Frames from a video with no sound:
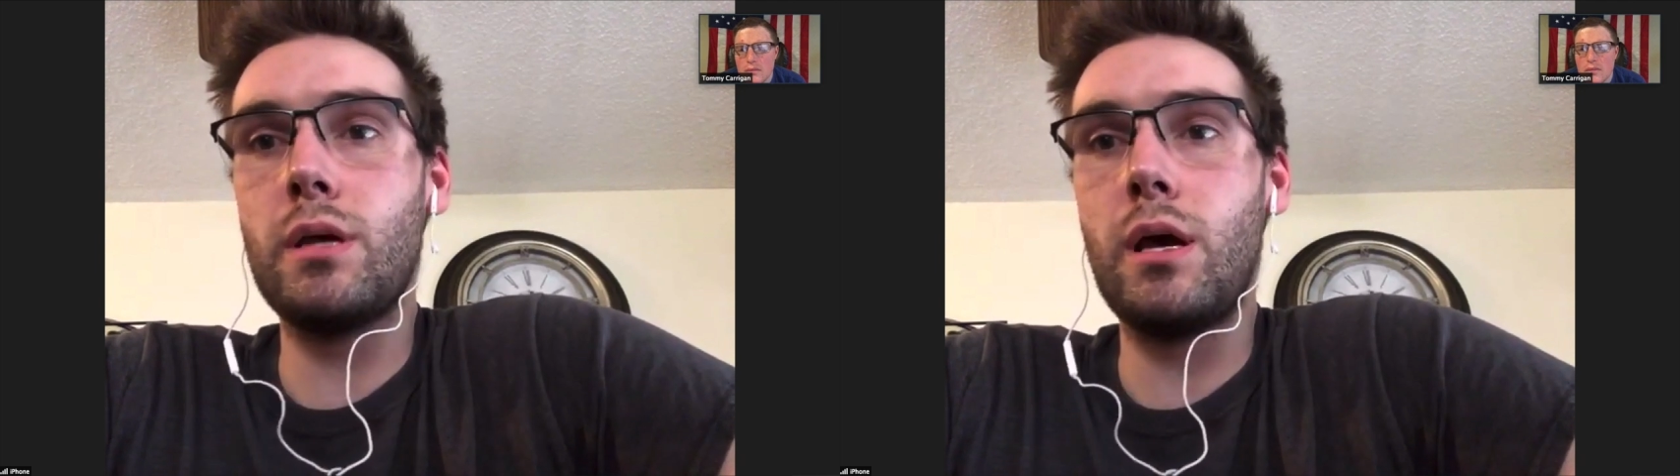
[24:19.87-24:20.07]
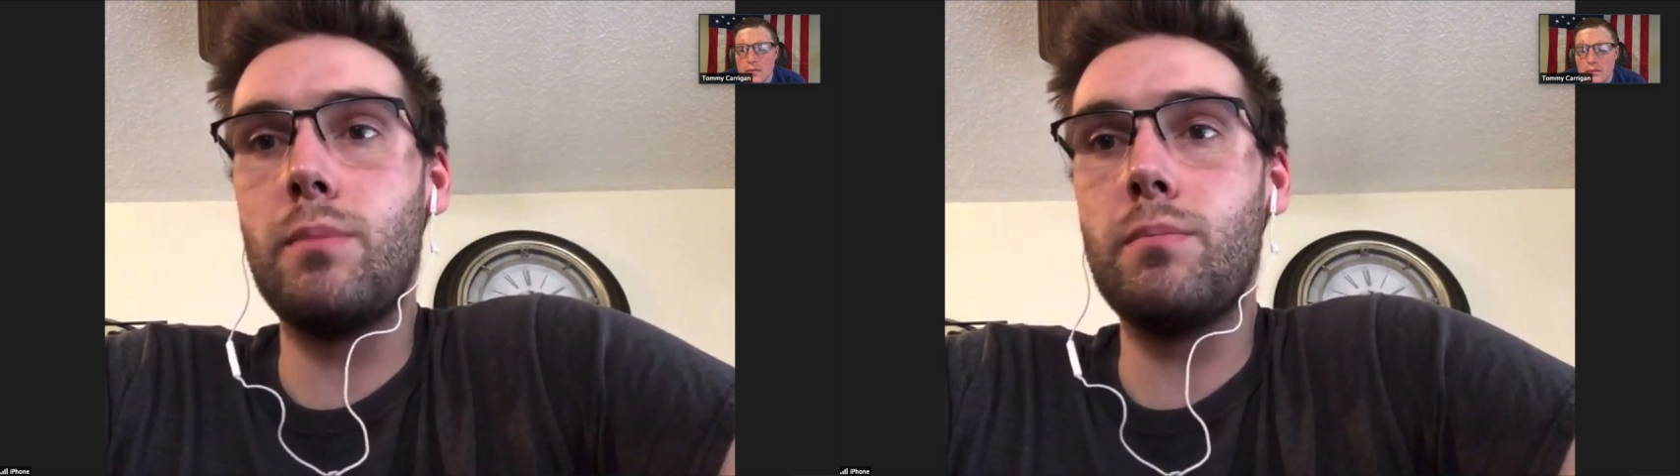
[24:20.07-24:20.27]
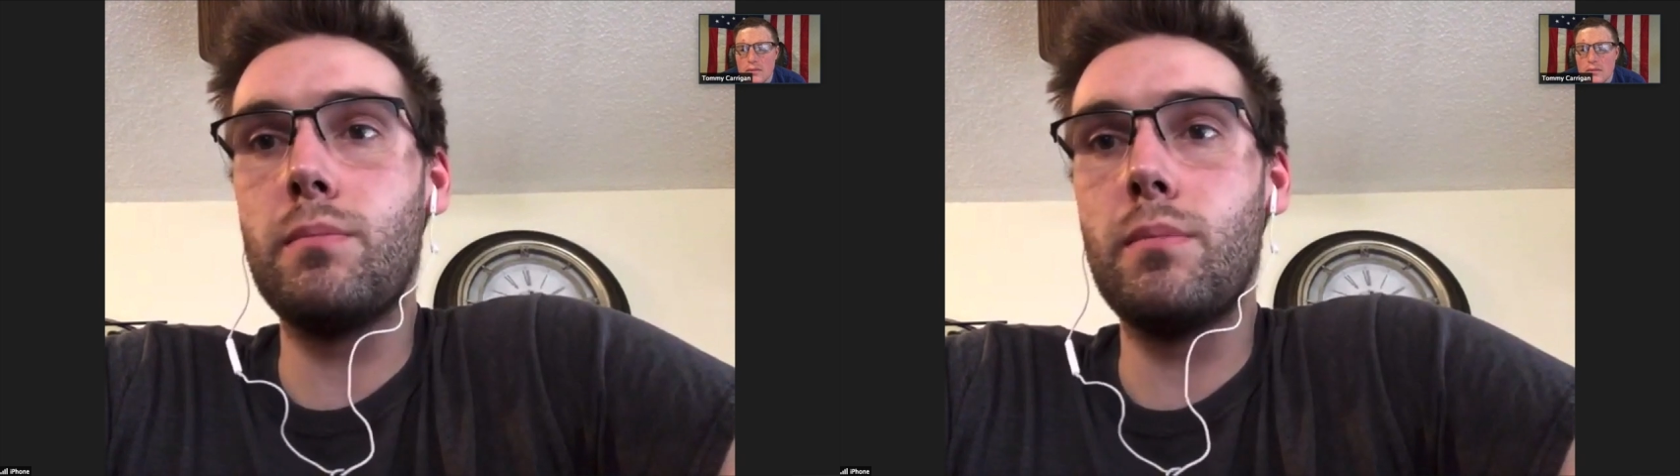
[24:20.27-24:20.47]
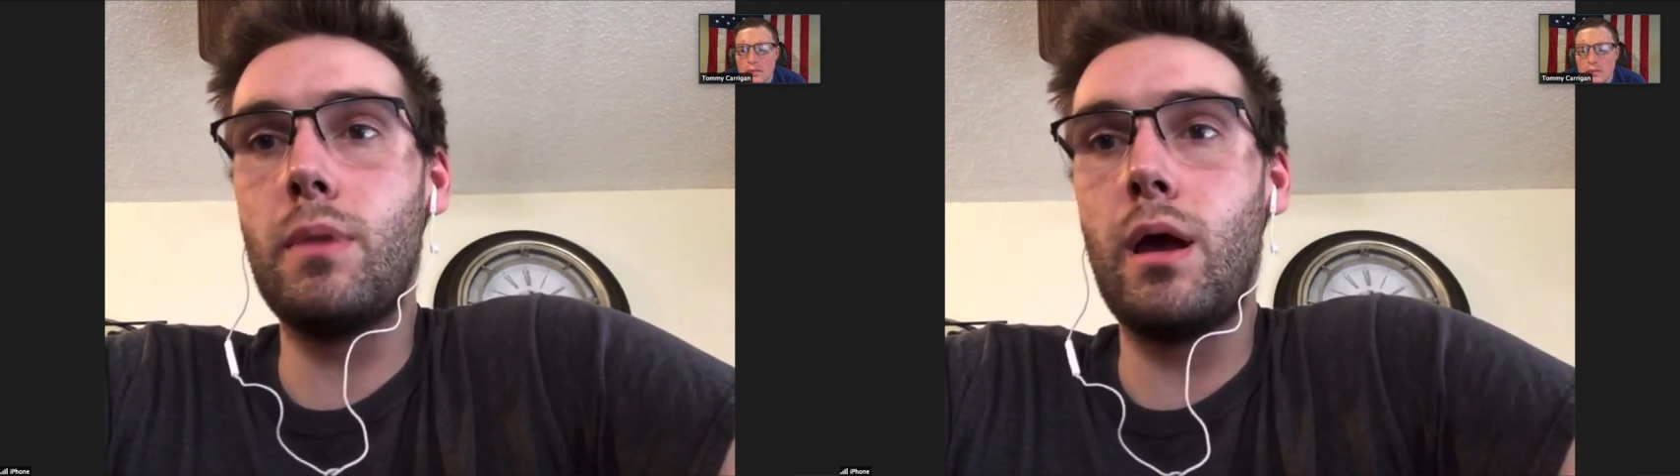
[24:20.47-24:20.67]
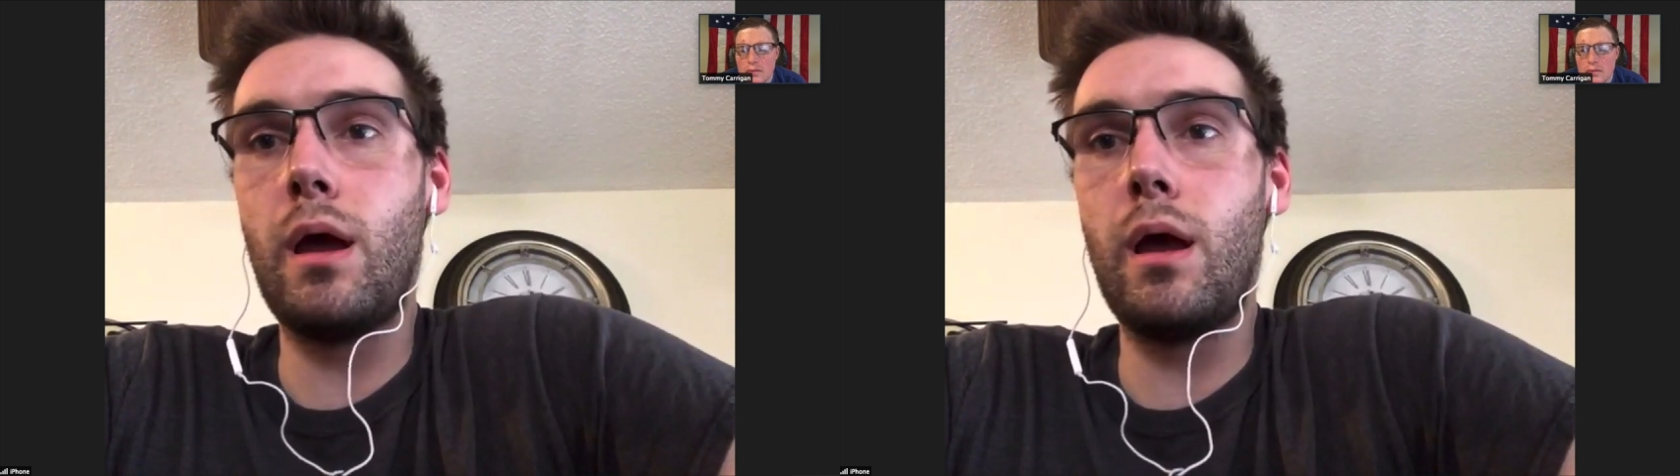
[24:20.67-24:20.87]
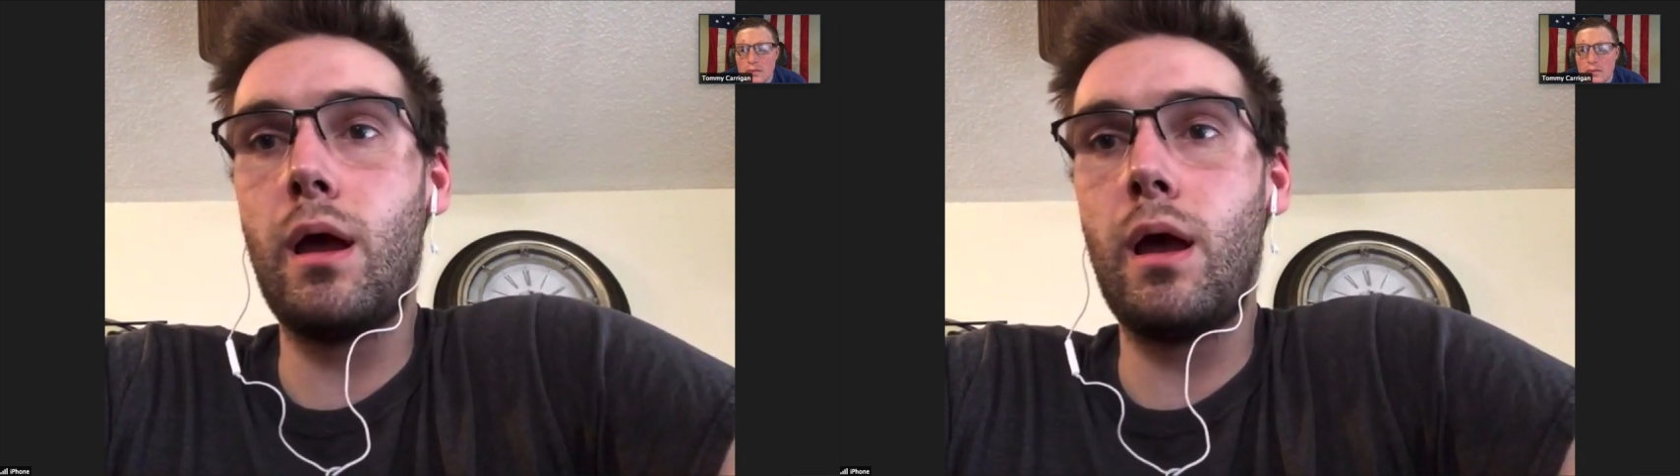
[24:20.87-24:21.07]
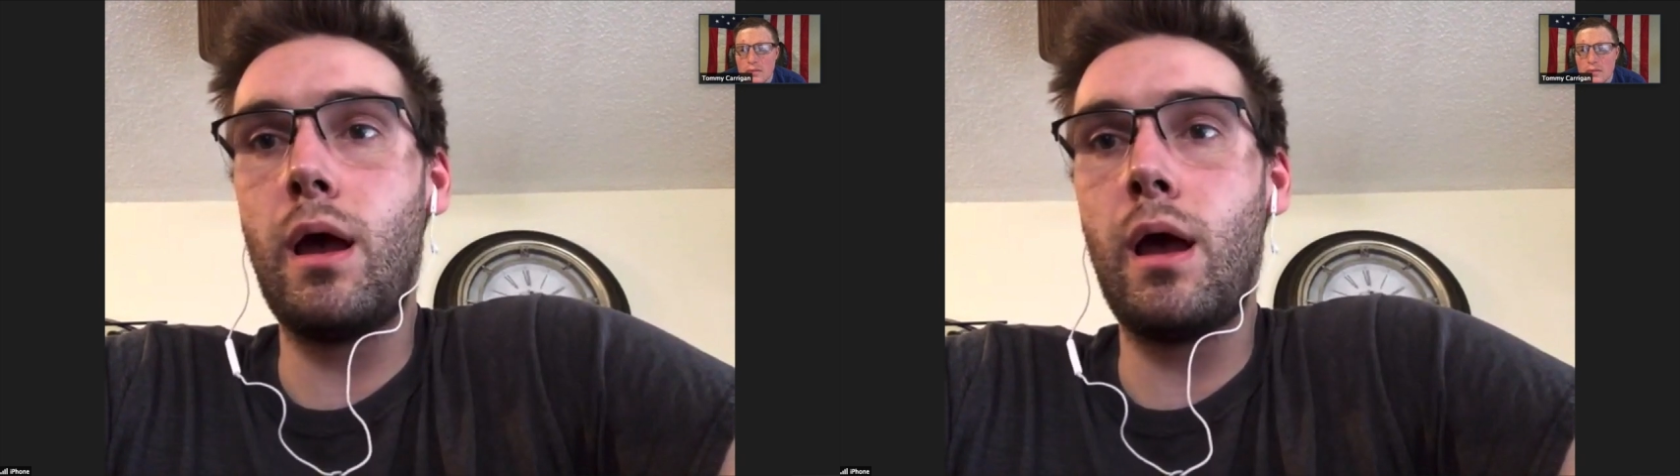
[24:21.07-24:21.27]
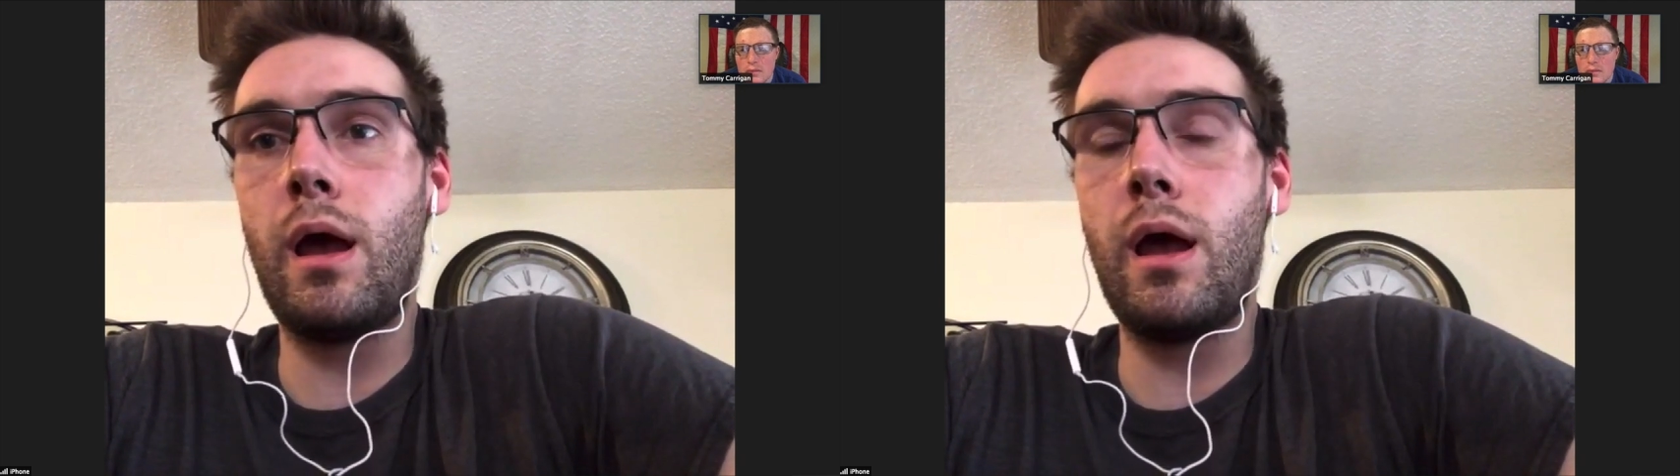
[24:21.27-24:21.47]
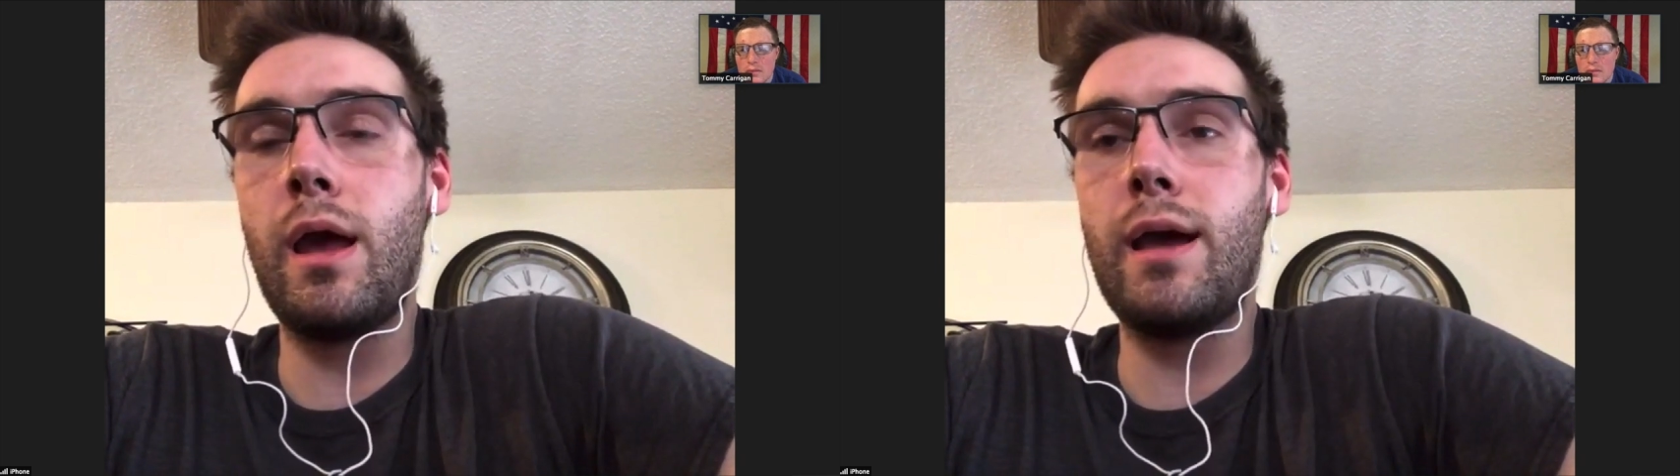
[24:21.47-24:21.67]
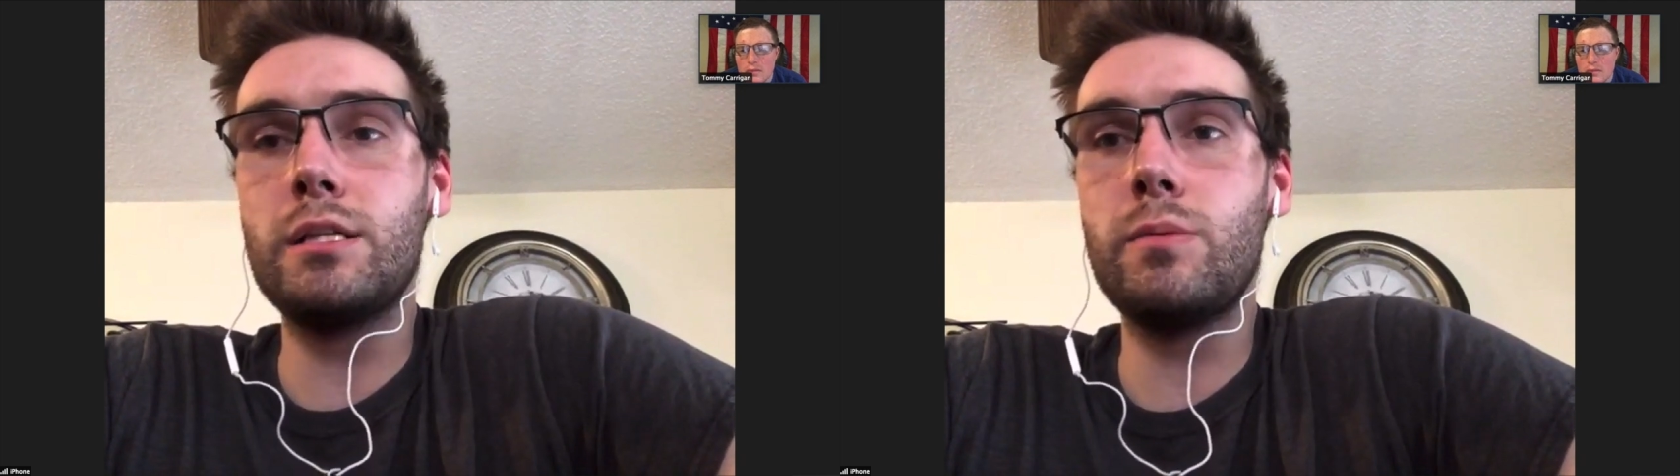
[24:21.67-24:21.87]
I
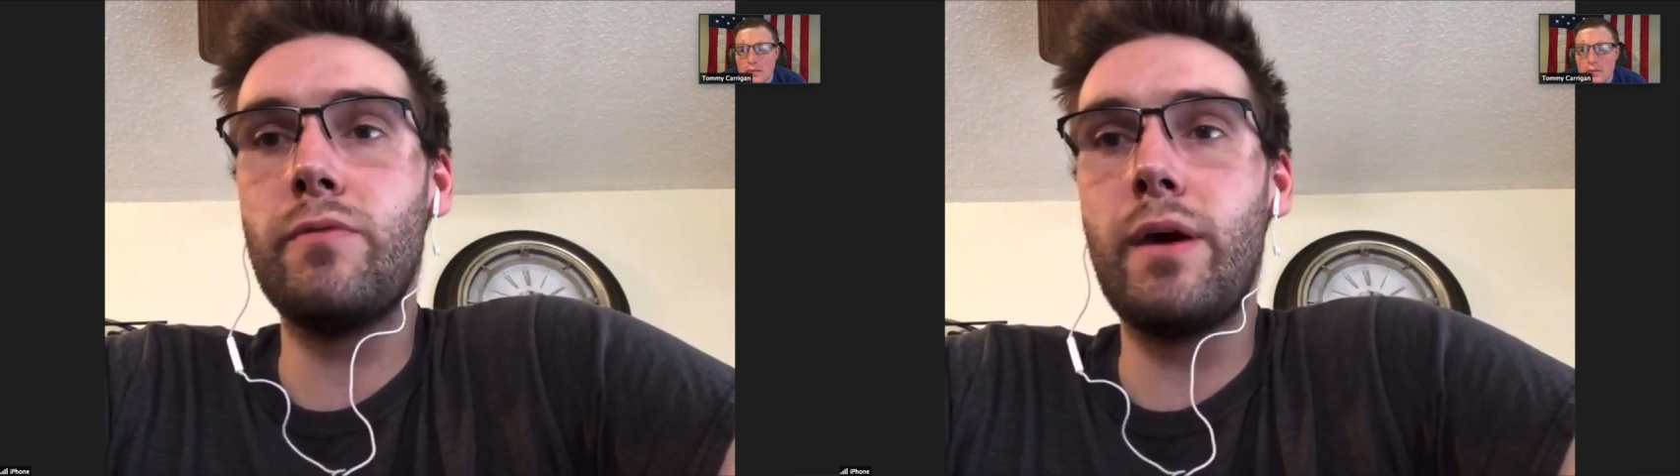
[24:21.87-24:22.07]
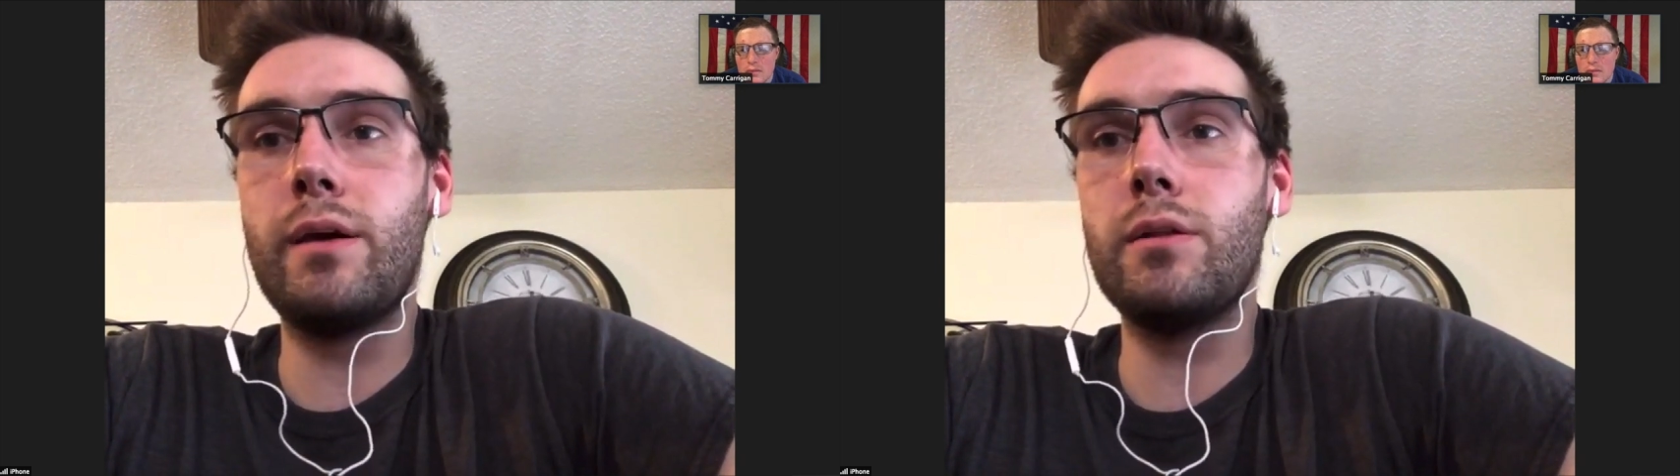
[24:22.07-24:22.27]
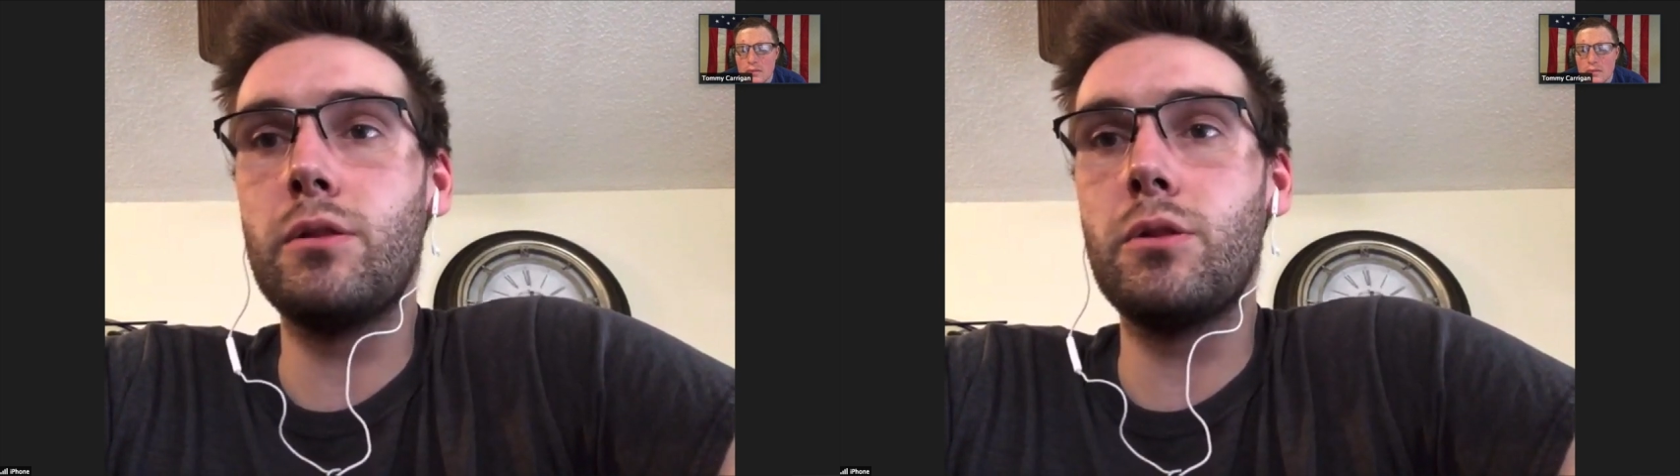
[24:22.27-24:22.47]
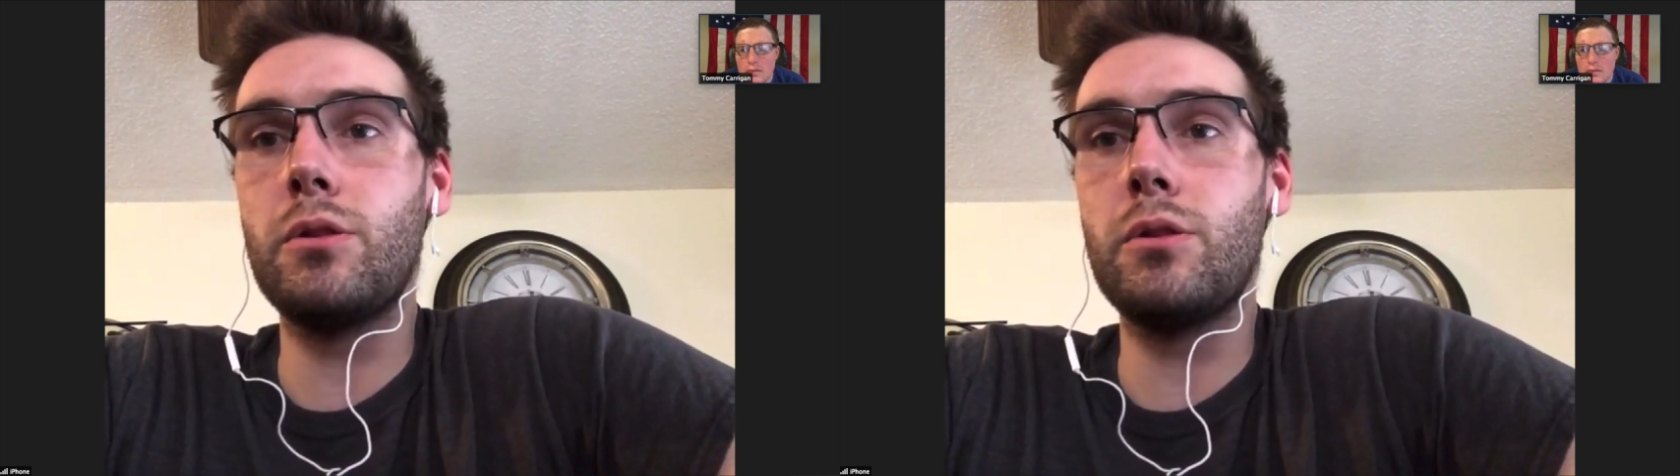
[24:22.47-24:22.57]
asked him if I could